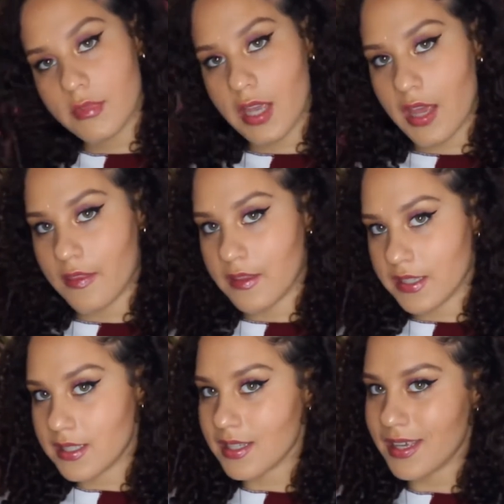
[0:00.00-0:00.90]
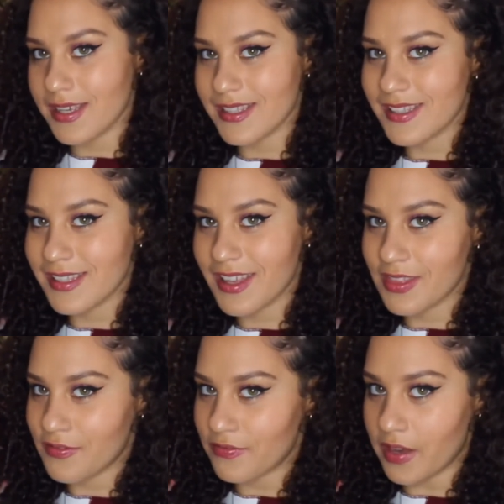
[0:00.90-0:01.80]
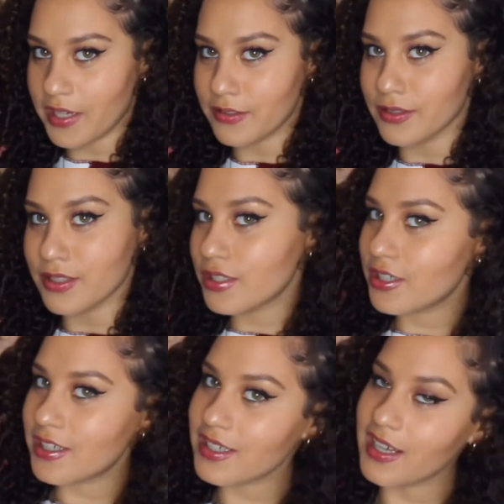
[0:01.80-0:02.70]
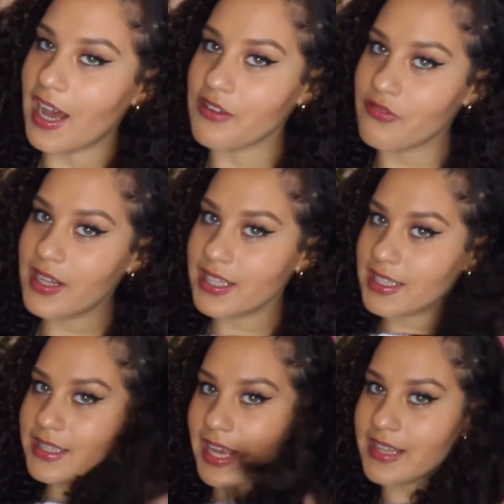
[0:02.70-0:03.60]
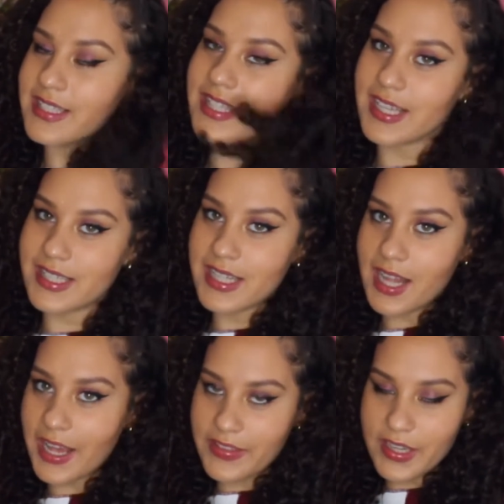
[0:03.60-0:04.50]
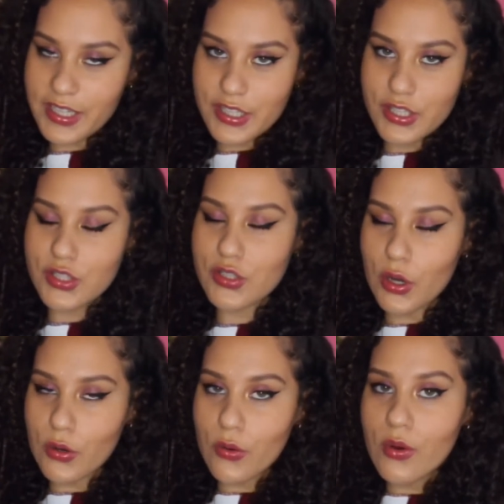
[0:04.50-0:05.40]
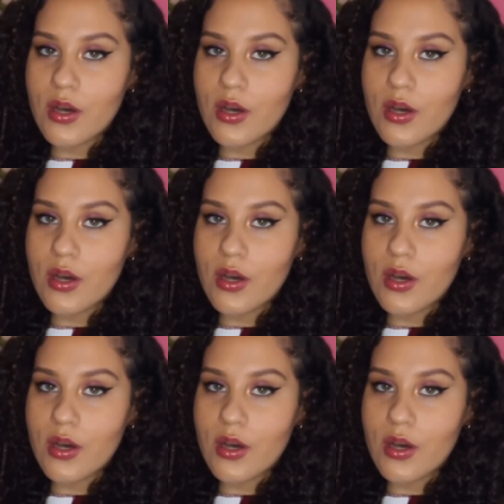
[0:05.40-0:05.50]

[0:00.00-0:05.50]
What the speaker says: And this is the final look. I really like this hairstyle. I think it's so